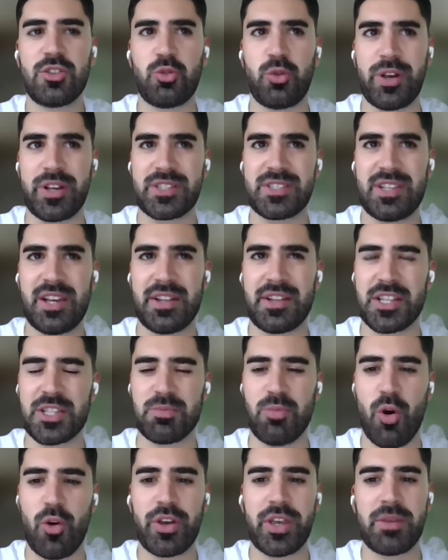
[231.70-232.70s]
to extend
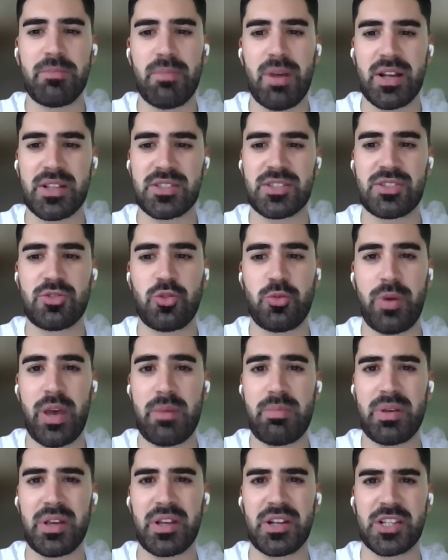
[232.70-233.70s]
smoking bans to
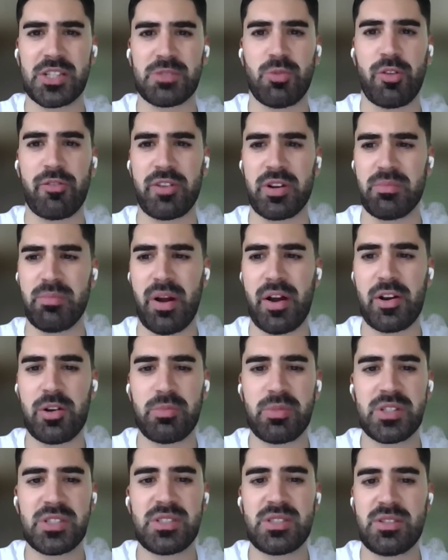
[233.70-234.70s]
vaping in smoke-free
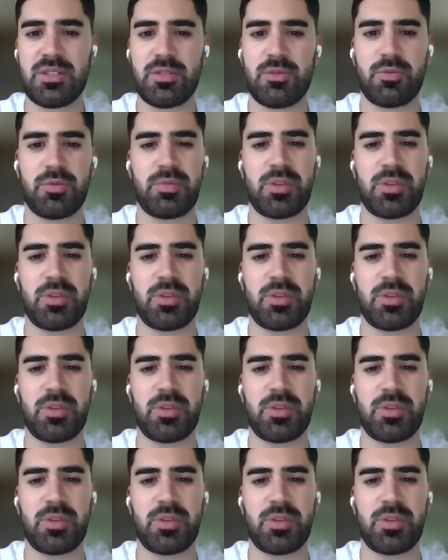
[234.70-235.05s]
environments,